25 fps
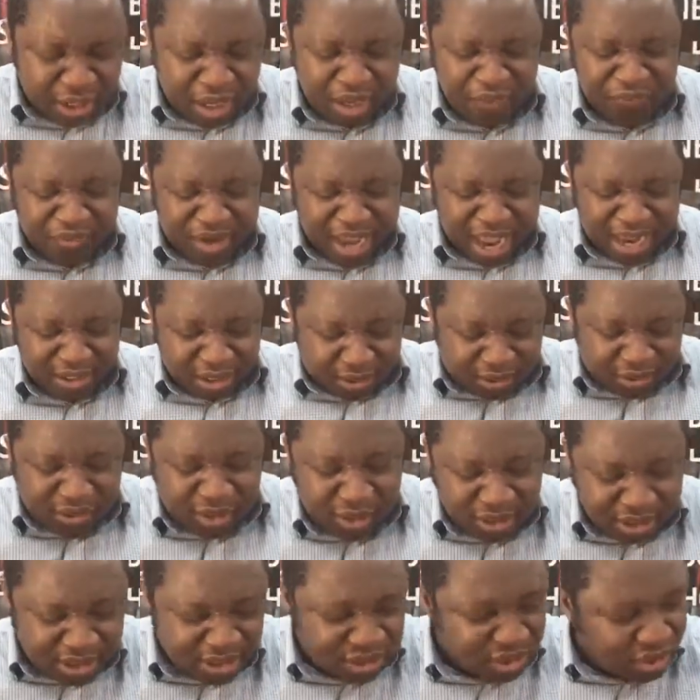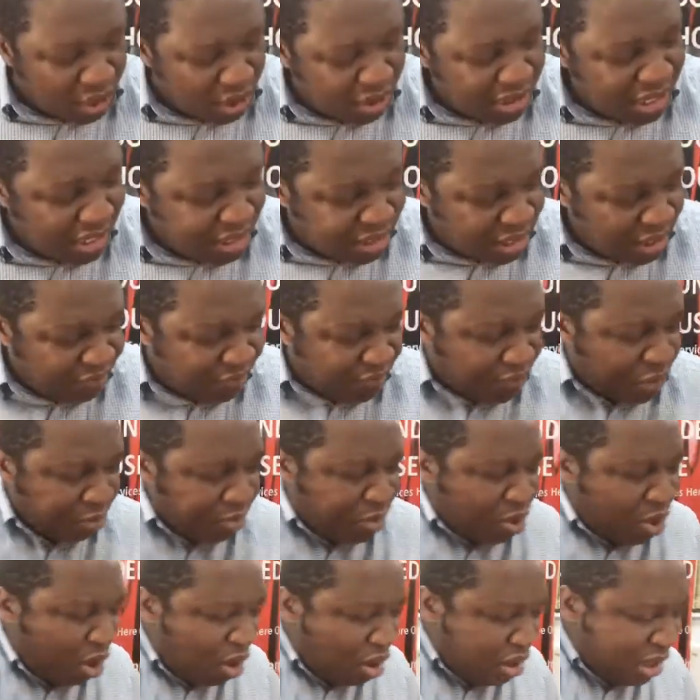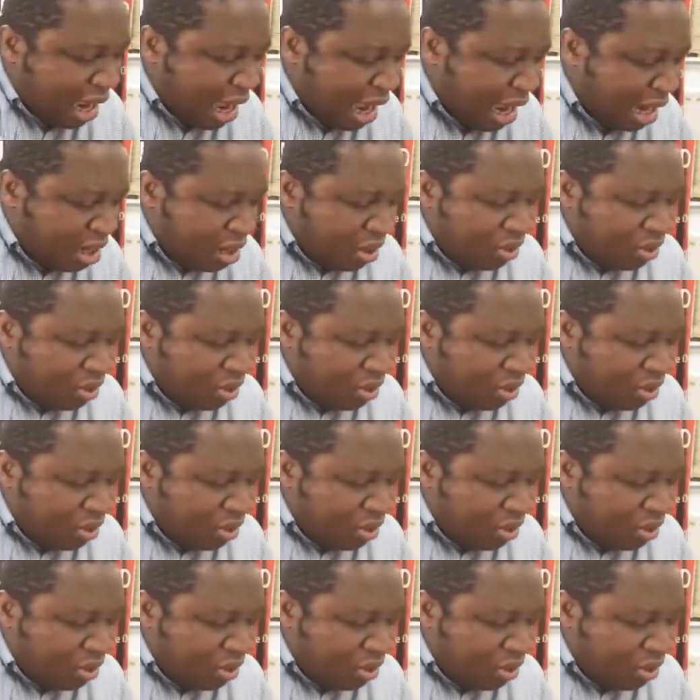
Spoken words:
If they are disconnected from God.